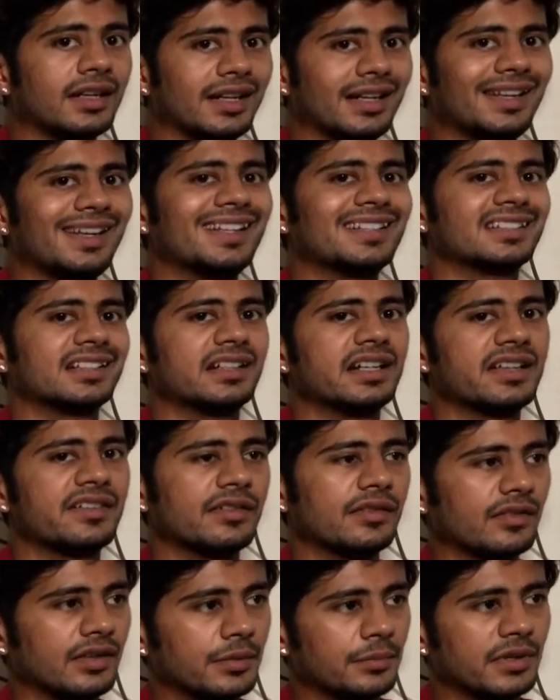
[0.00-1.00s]
lesser
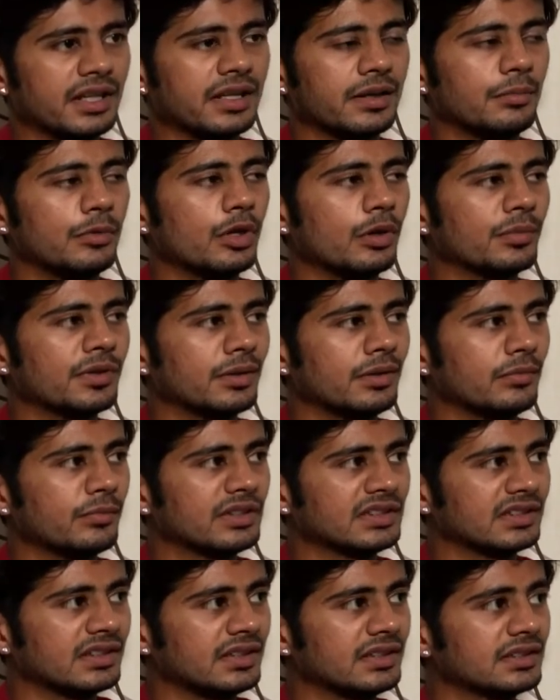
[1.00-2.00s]
developed abdominal
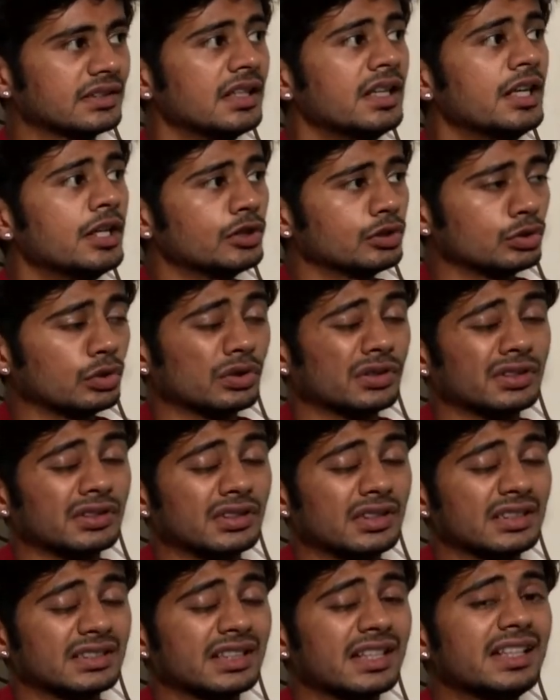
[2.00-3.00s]
muscles. So
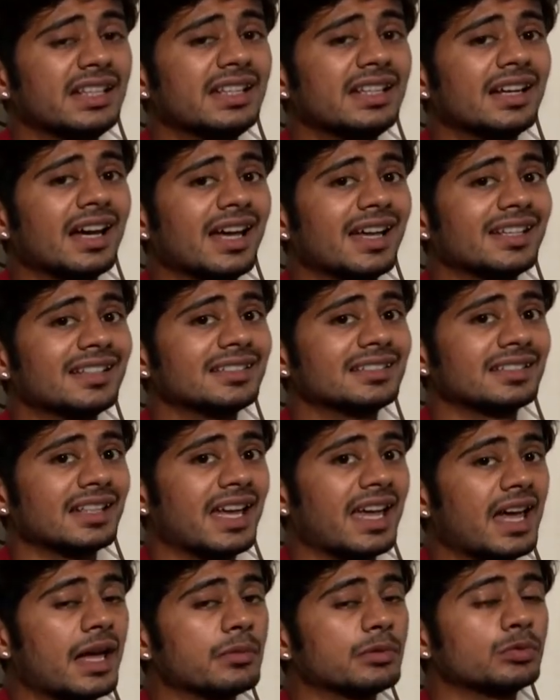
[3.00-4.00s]
the skinny guy's
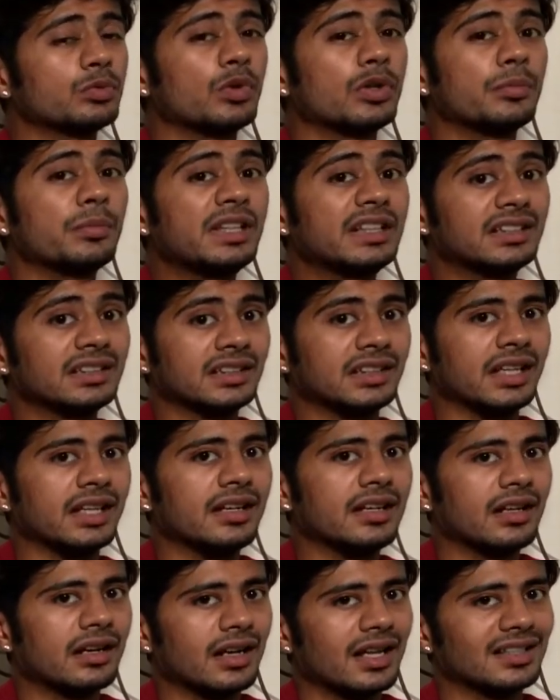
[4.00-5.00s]
abs would be
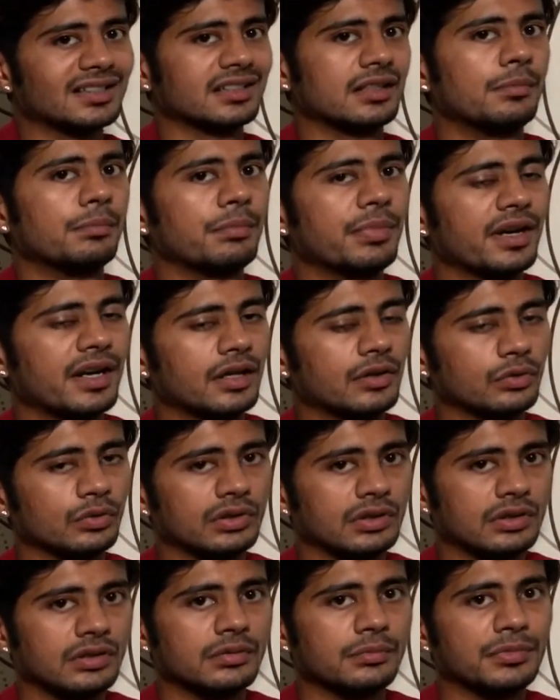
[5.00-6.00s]
thinner as compared to
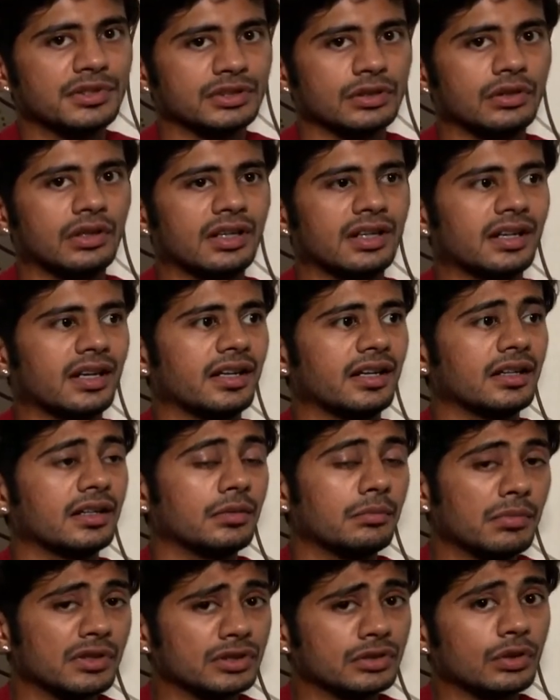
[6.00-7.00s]
the muscular guy.
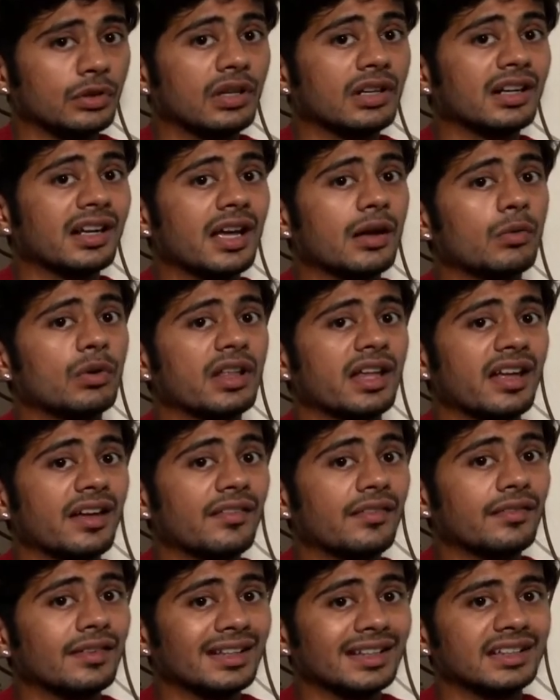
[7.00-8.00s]
Muscular guy would
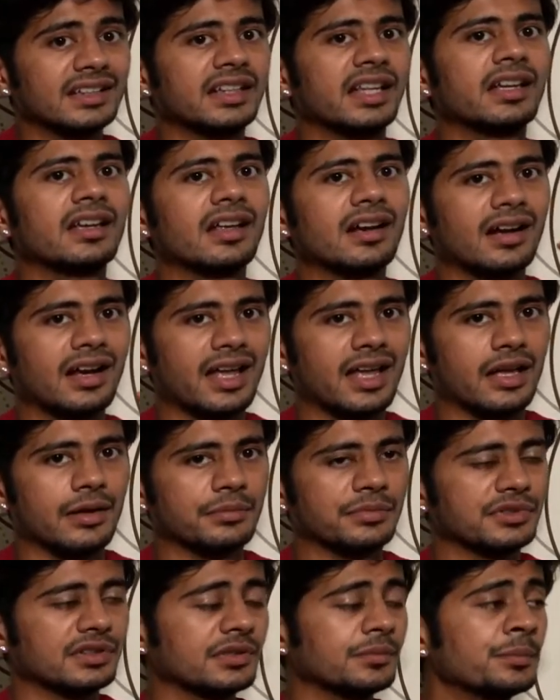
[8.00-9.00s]
have thicker
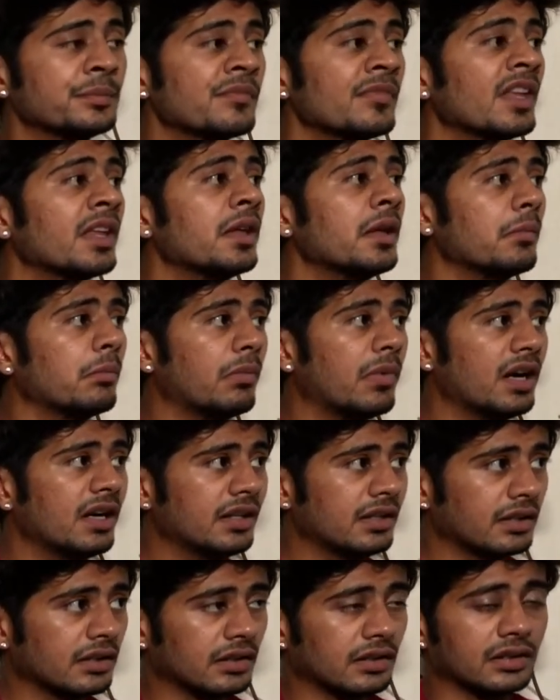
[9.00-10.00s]
abs,
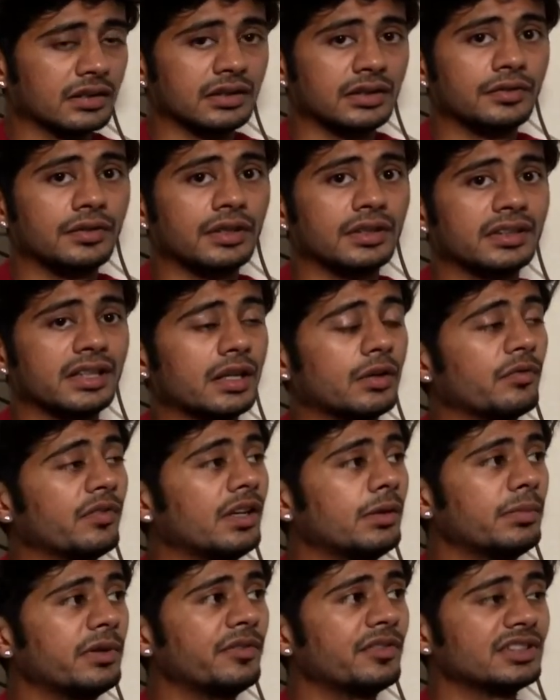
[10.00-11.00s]
but there
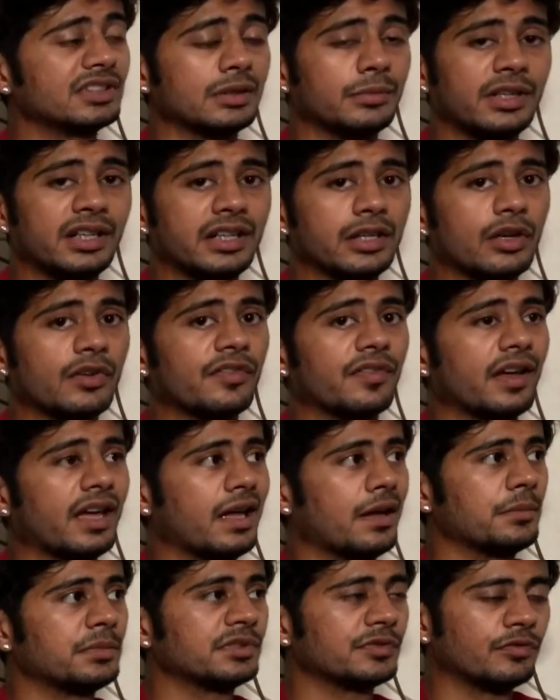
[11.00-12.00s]
will be visibility of
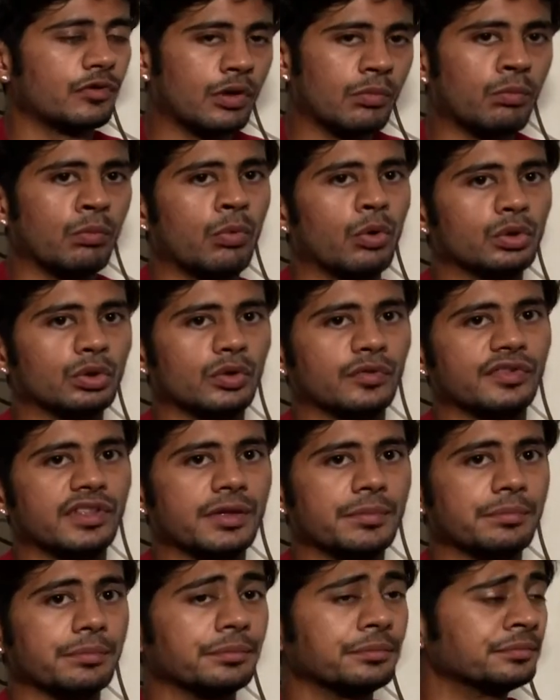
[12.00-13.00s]
abs for both of
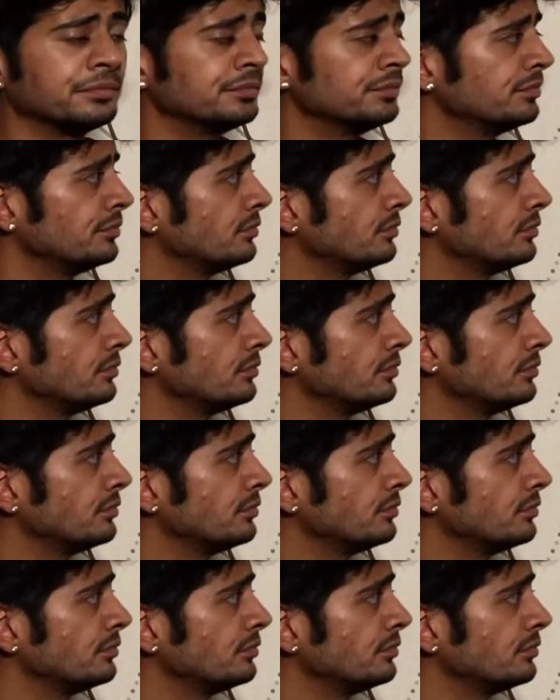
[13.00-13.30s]
them